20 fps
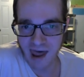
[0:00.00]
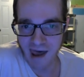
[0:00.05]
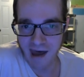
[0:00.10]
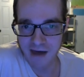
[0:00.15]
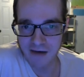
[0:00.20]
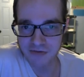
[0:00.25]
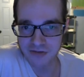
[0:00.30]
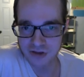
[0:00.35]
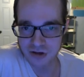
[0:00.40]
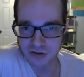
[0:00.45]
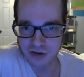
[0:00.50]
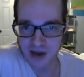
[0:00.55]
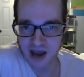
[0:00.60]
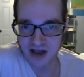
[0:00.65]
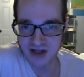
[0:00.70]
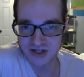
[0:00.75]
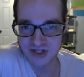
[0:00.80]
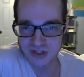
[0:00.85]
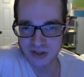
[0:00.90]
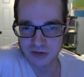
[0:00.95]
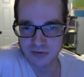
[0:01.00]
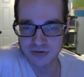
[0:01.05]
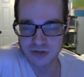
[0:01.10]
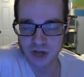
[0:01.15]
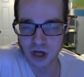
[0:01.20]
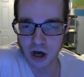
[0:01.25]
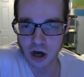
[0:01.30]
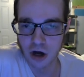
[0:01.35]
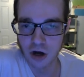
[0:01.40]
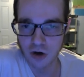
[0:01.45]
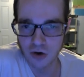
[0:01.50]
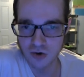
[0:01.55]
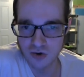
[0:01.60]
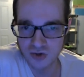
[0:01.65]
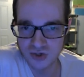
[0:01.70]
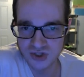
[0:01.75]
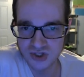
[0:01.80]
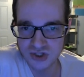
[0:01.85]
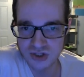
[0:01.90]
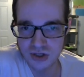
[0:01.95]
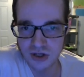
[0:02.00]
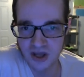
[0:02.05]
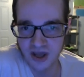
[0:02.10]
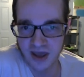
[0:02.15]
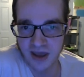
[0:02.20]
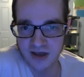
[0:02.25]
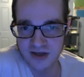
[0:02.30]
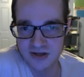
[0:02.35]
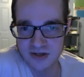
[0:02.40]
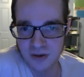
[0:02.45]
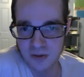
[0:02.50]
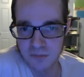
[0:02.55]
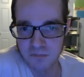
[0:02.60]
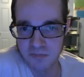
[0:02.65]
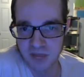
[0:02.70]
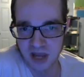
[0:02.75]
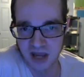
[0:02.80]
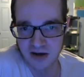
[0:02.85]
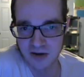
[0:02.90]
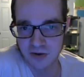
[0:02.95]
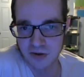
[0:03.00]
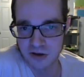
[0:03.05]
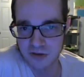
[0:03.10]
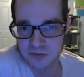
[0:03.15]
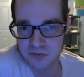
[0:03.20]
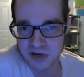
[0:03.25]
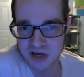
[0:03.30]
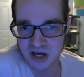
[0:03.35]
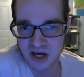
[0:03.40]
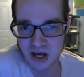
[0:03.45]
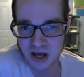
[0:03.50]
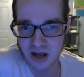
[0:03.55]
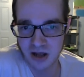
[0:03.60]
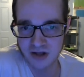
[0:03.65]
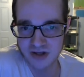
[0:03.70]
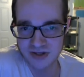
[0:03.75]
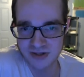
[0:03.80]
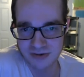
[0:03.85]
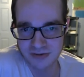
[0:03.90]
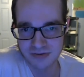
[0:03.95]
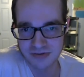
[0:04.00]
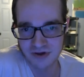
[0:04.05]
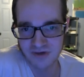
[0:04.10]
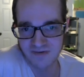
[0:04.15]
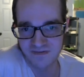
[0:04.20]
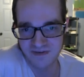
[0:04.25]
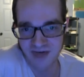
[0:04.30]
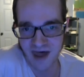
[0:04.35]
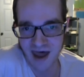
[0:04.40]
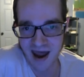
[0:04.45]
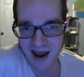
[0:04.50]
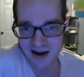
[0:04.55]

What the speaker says: have the rest of those is mainly because of the